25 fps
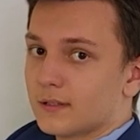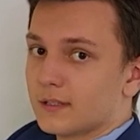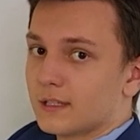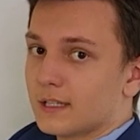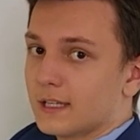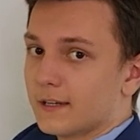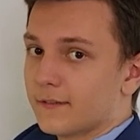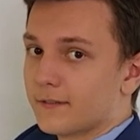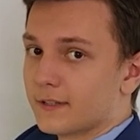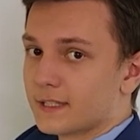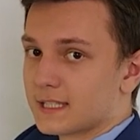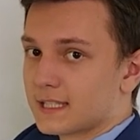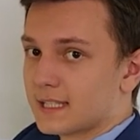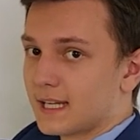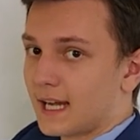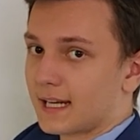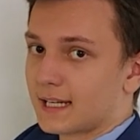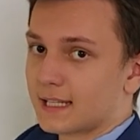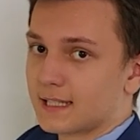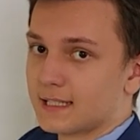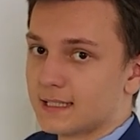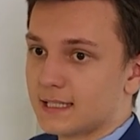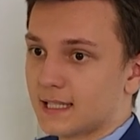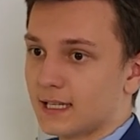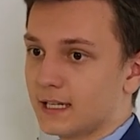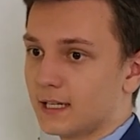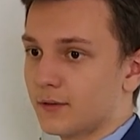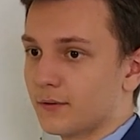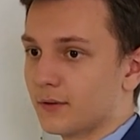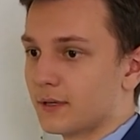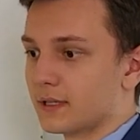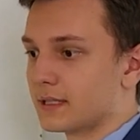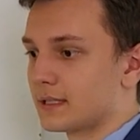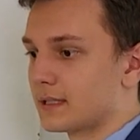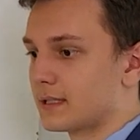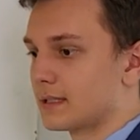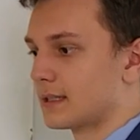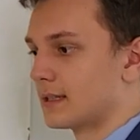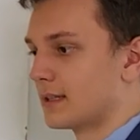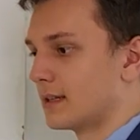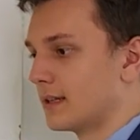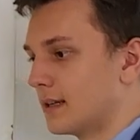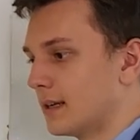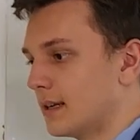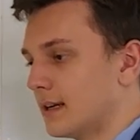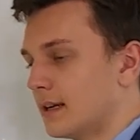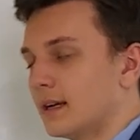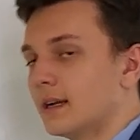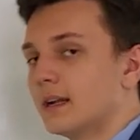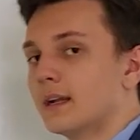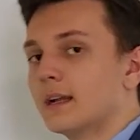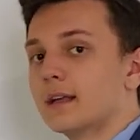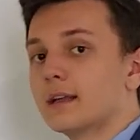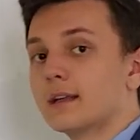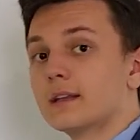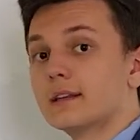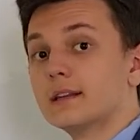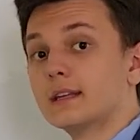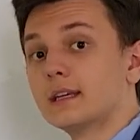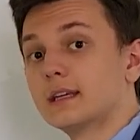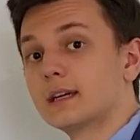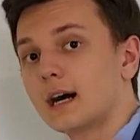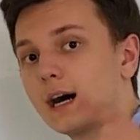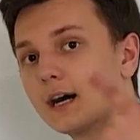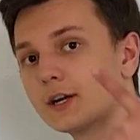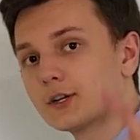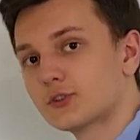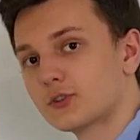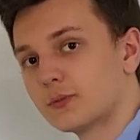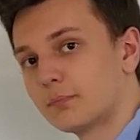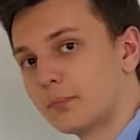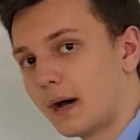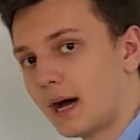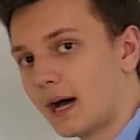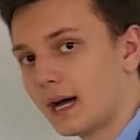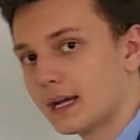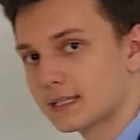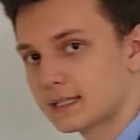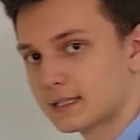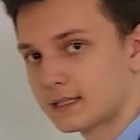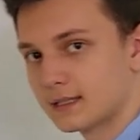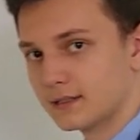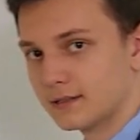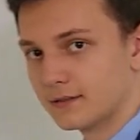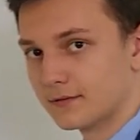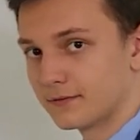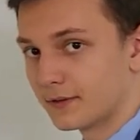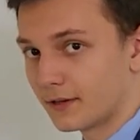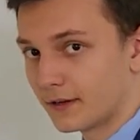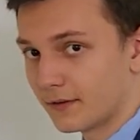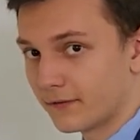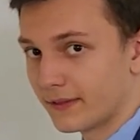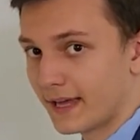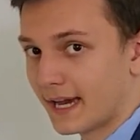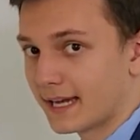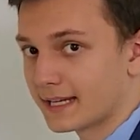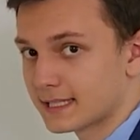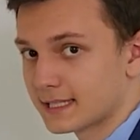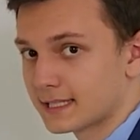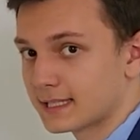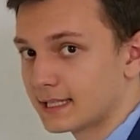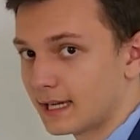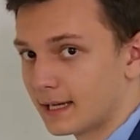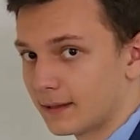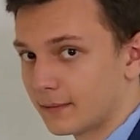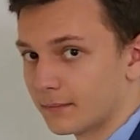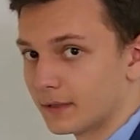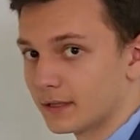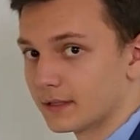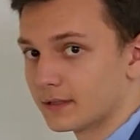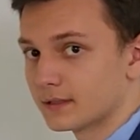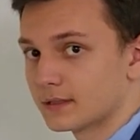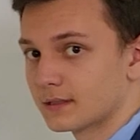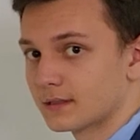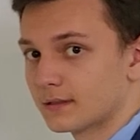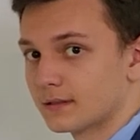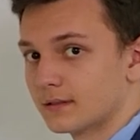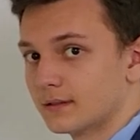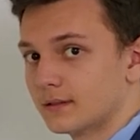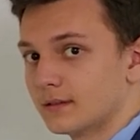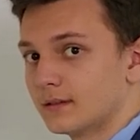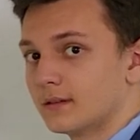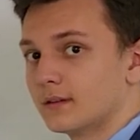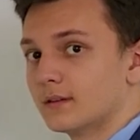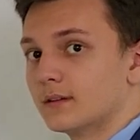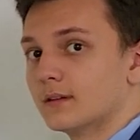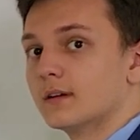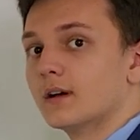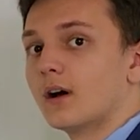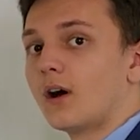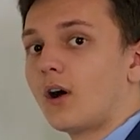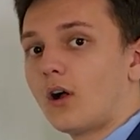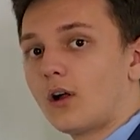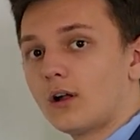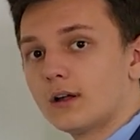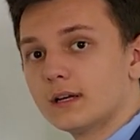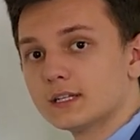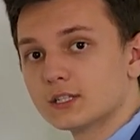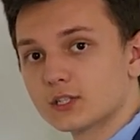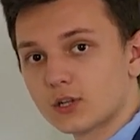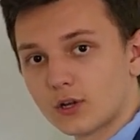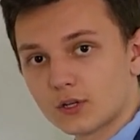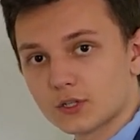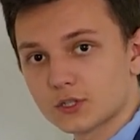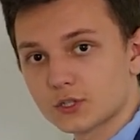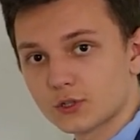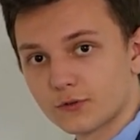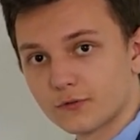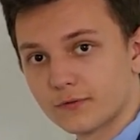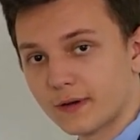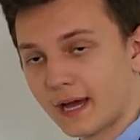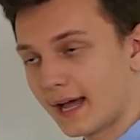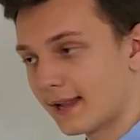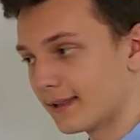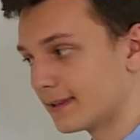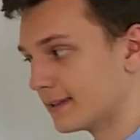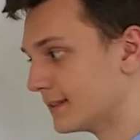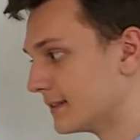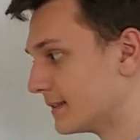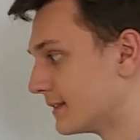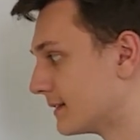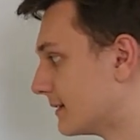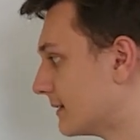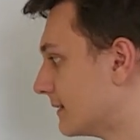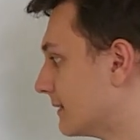if it's not continuous. The contrapositive of that statement is also valid.